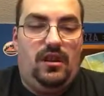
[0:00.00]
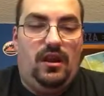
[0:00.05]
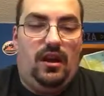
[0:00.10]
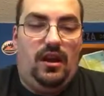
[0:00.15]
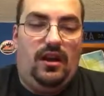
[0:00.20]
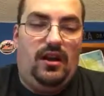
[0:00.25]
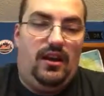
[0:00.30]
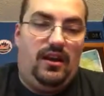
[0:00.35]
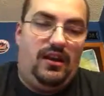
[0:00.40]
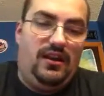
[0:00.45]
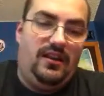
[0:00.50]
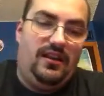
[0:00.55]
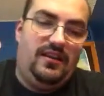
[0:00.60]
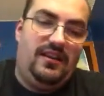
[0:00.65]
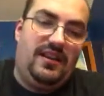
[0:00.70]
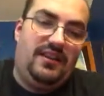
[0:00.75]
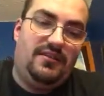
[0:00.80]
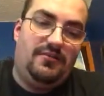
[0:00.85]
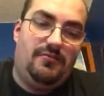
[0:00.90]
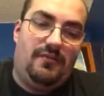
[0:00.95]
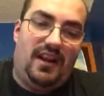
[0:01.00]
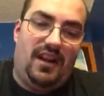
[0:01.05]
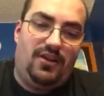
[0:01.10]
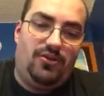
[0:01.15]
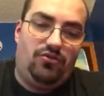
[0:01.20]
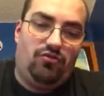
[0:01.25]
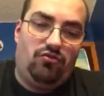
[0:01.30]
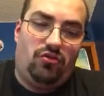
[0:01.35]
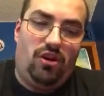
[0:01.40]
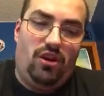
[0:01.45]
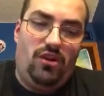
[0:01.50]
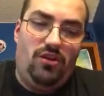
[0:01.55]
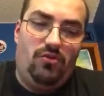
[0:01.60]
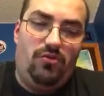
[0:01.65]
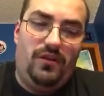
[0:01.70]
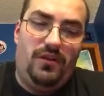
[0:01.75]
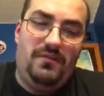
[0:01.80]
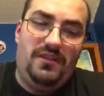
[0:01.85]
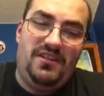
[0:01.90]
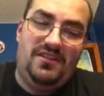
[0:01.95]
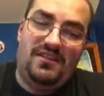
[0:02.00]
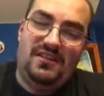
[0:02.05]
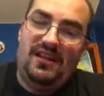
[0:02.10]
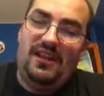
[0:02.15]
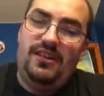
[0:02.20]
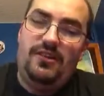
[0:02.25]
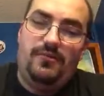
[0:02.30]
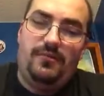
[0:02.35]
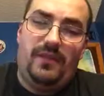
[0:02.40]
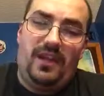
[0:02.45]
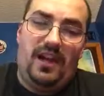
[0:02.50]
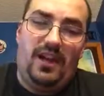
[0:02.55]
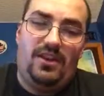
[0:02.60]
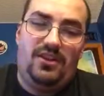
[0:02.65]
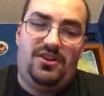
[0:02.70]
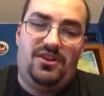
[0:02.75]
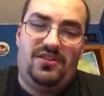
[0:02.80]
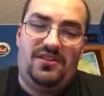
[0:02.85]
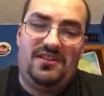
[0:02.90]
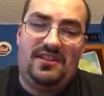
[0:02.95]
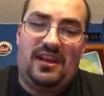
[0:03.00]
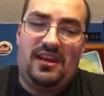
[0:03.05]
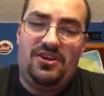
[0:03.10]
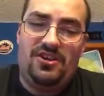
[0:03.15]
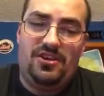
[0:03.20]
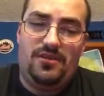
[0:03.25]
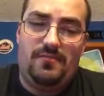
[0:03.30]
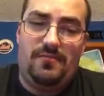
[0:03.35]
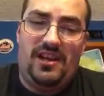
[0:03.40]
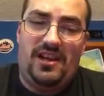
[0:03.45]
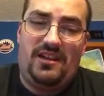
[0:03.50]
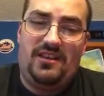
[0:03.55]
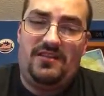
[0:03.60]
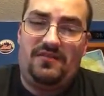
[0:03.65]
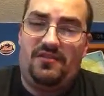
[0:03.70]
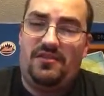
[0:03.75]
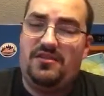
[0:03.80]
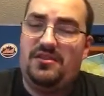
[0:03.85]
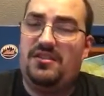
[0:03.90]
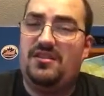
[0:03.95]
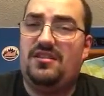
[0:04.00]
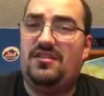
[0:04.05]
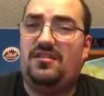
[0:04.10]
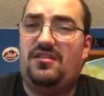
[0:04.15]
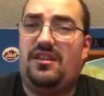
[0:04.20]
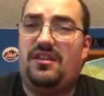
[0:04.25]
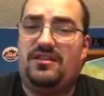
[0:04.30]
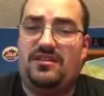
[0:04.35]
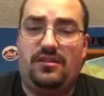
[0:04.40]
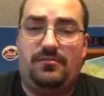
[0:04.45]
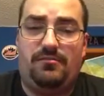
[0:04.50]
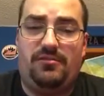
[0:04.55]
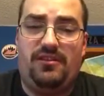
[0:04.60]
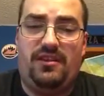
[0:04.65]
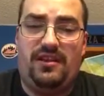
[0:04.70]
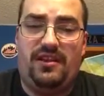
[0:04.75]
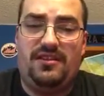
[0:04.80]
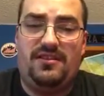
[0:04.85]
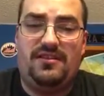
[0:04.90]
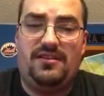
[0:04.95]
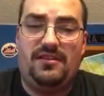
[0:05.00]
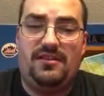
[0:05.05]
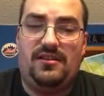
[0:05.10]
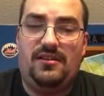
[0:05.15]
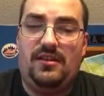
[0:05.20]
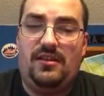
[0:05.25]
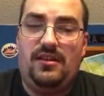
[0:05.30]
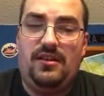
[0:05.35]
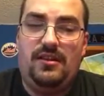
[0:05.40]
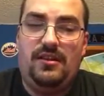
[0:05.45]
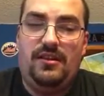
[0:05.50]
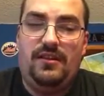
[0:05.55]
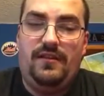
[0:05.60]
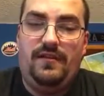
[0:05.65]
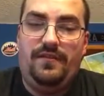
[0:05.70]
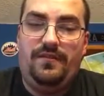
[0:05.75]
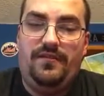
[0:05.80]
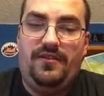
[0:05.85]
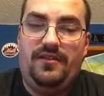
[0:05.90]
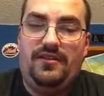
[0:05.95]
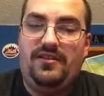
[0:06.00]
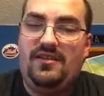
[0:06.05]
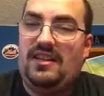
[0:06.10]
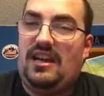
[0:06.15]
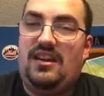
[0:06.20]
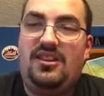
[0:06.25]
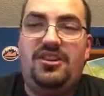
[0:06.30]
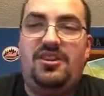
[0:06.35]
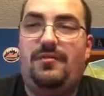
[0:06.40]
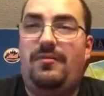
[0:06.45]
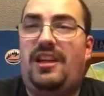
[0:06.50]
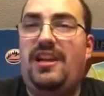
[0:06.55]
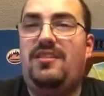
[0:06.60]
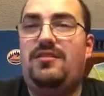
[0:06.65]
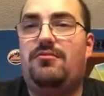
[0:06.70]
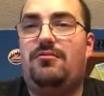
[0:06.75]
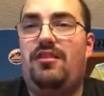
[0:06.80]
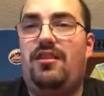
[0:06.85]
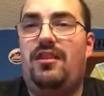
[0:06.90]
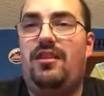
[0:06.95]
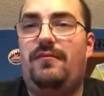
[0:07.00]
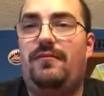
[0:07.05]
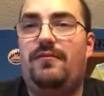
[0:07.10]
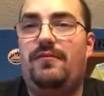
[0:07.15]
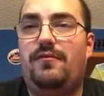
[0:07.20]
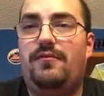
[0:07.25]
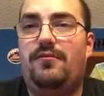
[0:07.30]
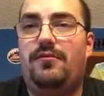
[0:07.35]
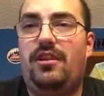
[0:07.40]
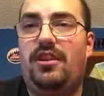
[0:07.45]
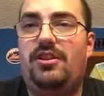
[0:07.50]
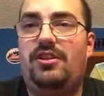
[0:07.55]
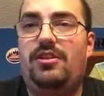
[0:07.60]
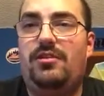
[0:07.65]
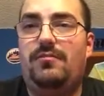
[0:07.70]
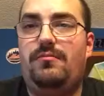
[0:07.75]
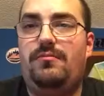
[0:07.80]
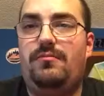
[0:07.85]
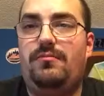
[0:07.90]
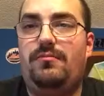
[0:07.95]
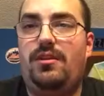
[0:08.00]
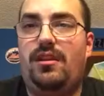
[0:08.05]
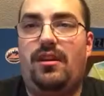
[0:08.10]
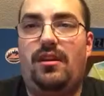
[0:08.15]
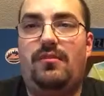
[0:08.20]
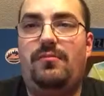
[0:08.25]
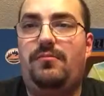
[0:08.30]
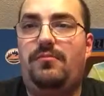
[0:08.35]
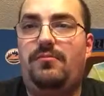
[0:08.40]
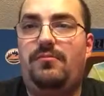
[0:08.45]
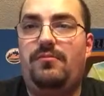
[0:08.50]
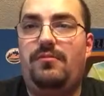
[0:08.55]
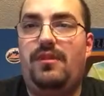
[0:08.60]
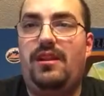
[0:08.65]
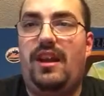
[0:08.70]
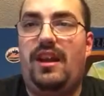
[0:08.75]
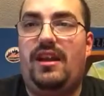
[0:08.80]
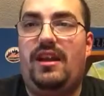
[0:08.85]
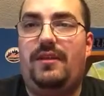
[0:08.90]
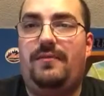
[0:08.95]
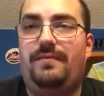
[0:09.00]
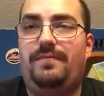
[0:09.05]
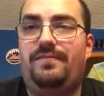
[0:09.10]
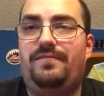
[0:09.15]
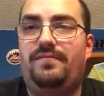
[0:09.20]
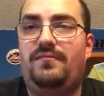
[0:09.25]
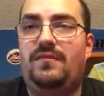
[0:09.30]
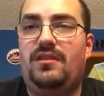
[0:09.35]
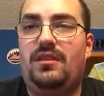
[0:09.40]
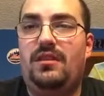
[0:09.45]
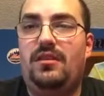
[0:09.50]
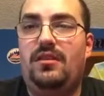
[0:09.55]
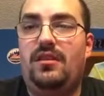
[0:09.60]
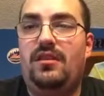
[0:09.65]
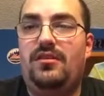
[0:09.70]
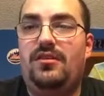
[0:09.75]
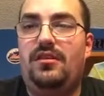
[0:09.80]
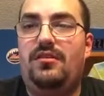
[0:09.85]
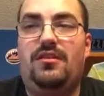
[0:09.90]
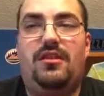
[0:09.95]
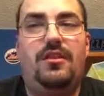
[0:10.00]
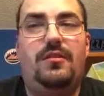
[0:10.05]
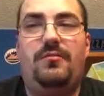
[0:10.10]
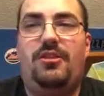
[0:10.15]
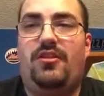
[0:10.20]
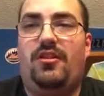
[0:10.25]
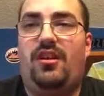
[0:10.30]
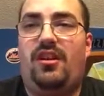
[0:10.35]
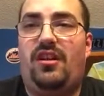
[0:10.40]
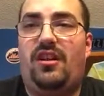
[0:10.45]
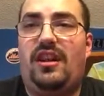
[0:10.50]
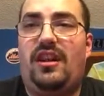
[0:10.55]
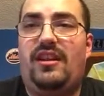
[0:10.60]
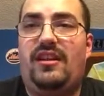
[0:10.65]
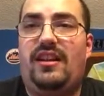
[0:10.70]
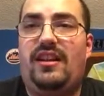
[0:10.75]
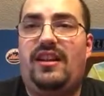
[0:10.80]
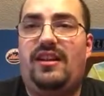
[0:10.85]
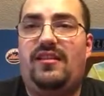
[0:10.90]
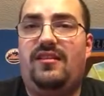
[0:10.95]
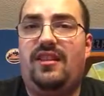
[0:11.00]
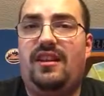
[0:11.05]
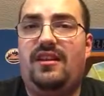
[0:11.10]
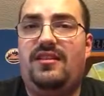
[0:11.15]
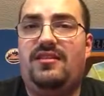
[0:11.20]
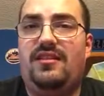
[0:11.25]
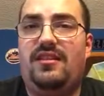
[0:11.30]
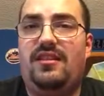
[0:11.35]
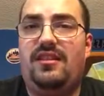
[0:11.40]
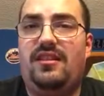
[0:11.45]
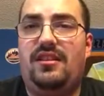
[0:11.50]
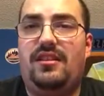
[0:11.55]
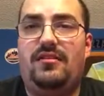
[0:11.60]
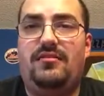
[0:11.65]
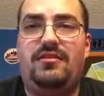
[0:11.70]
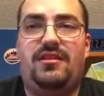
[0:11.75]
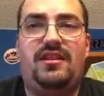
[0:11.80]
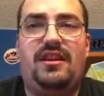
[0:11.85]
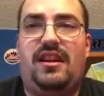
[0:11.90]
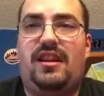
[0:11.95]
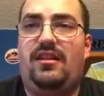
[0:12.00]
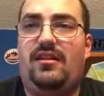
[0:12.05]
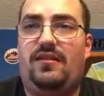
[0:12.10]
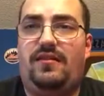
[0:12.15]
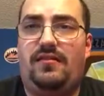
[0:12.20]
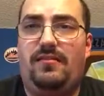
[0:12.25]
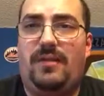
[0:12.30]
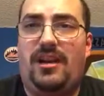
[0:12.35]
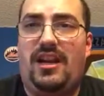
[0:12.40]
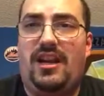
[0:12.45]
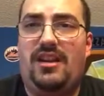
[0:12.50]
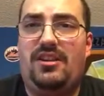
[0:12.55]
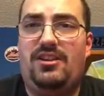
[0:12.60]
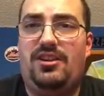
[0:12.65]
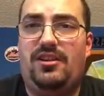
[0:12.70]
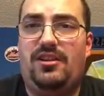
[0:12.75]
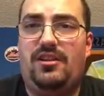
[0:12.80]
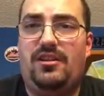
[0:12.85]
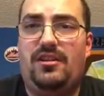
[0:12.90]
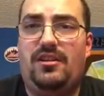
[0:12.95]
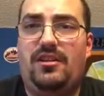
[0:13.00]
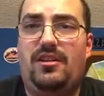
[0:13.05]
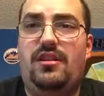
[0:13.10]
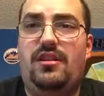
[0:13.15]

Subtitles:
Next match, Raw Women's title match. Sasha Banks versus Alexa Bliss. Sasha Banks won, which, yay. Don't get me wrong, I like Alexa. It was a hell of a match.